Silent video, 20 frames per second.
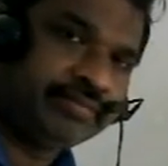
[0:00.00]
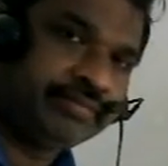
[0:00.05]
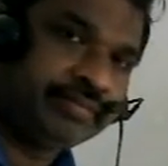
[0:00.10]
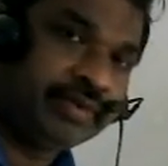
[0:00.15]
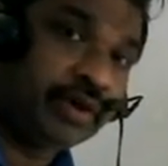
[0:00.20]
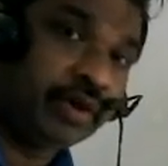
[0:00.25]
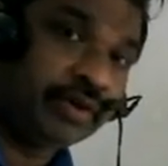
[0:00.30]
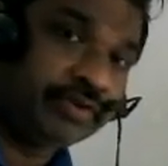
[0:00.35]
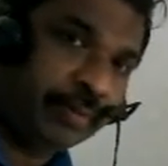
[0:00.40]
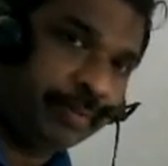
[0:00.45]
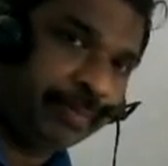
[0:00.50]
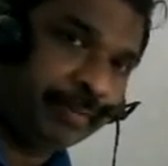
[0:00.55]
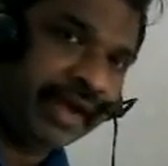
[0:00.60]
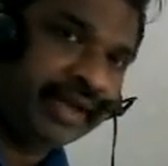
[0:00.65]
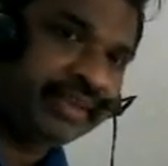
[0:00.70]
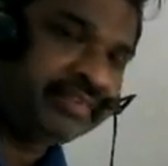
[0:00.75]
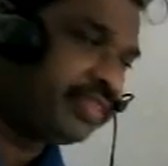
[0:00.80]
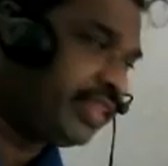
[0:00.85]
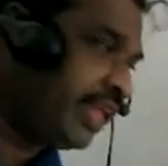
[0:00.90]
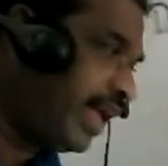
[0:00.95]
Because of
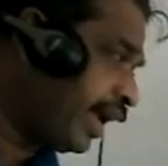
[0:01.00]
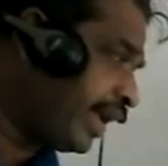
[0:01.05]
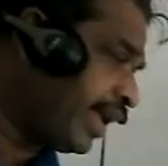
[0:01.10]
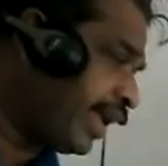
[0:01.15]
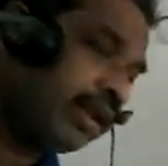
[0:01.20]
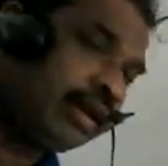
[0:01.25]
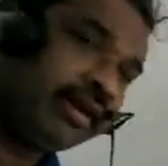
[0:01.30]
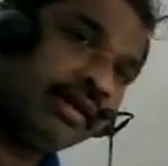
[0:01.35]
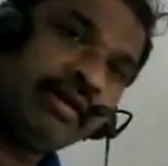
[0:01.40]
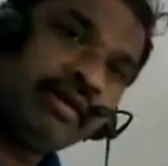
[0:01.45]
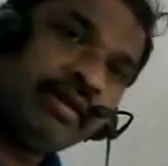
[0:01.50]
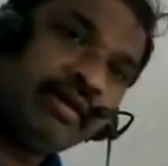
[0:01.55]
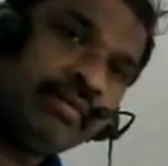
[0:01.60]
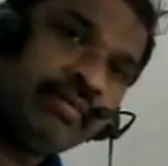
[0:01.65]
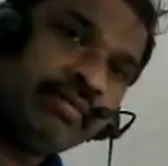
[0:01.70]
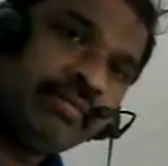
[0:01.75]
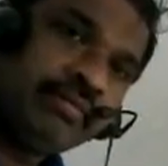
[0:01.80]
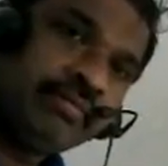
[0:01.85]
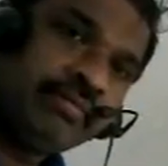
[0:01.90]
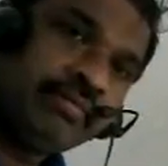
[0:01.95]
price, there can
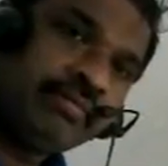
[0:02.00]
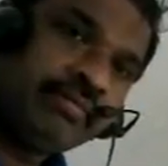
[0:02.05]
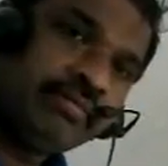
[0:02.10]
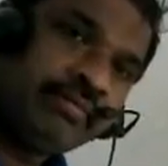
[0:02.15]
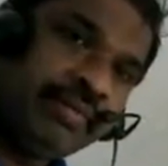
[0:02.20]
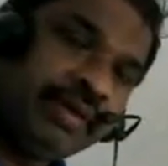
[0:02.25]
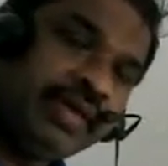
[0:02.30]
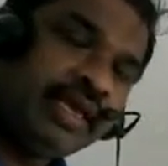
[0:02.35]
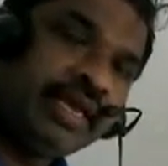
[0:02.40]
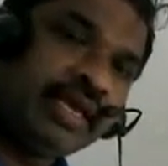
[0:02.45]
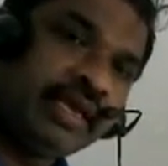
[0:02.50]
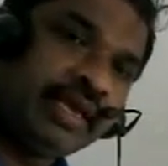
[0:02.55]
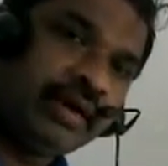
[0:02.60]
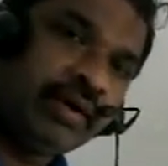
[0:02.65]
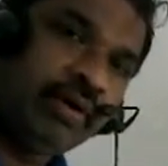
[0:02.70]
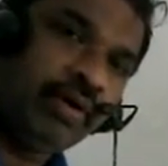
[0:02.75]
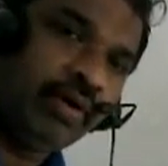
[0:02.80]
be